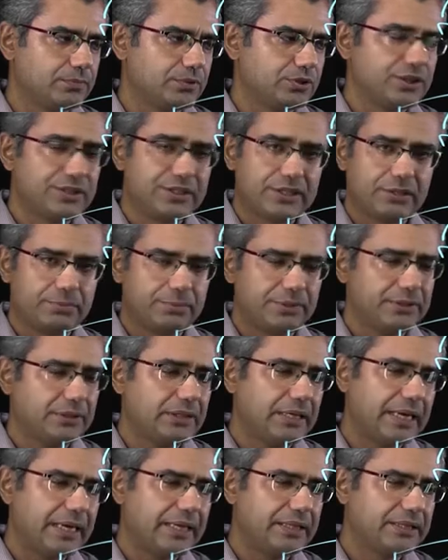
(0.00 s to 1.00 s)

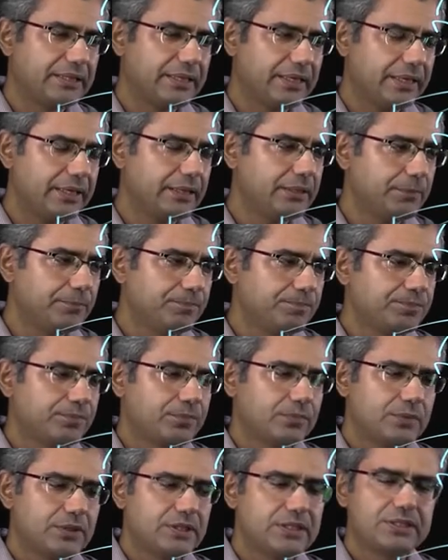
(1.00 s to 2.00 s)
determined, and then
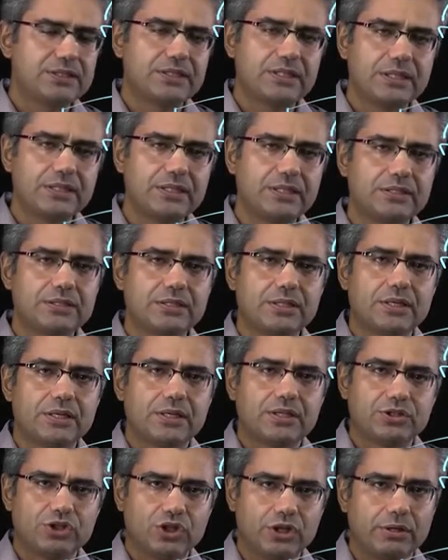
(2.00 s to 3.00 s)
this is
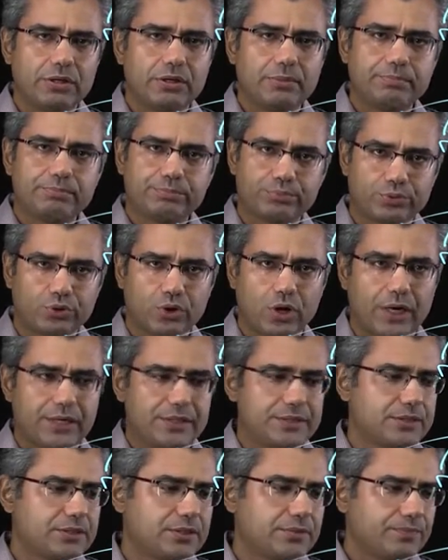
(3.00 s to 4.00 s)
the
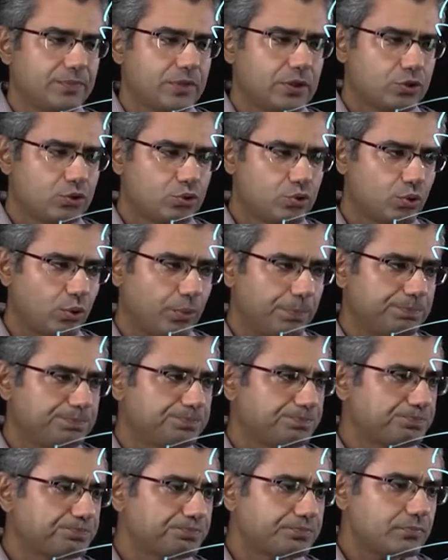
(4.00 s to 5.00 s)
price. So
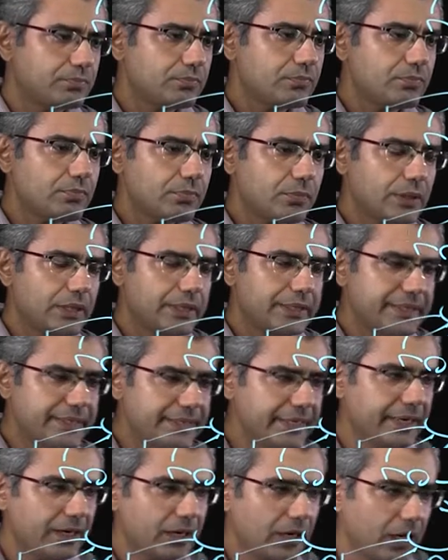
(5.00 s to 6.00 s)

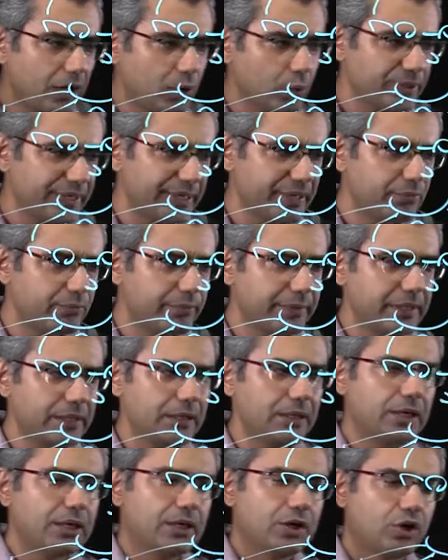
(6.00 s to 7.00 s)
here, how can
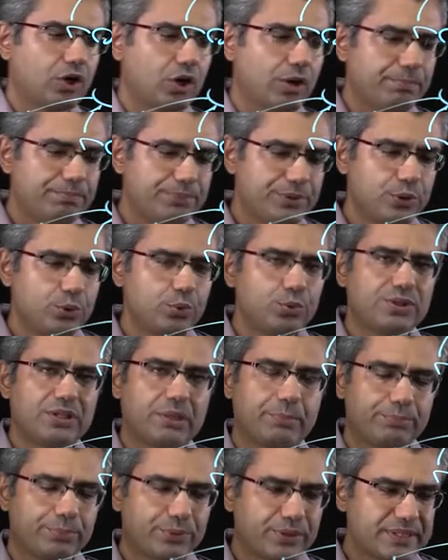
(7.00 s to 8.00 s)
we compute
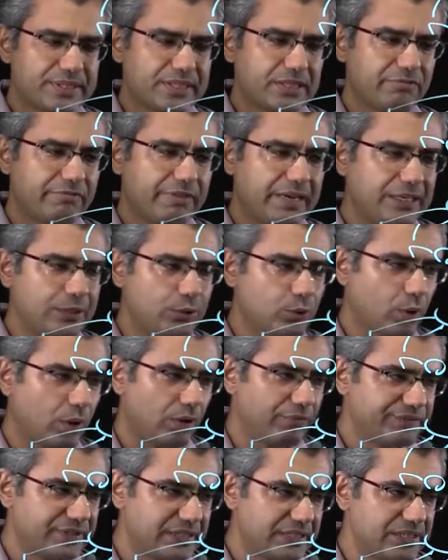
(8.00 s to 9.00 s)
the present value
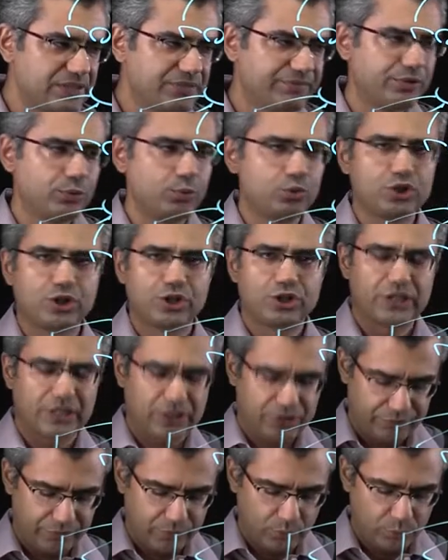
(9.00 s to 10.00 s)
of these future
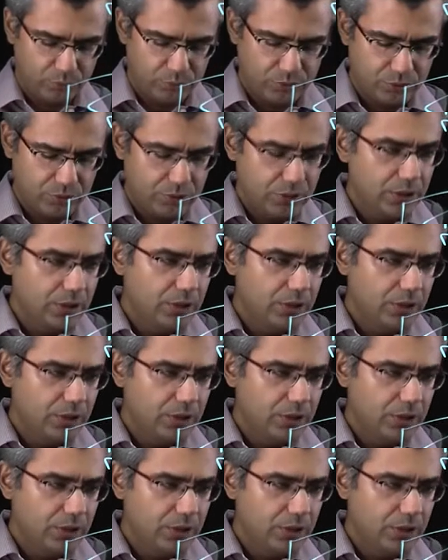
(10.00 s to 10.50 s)
cash flows?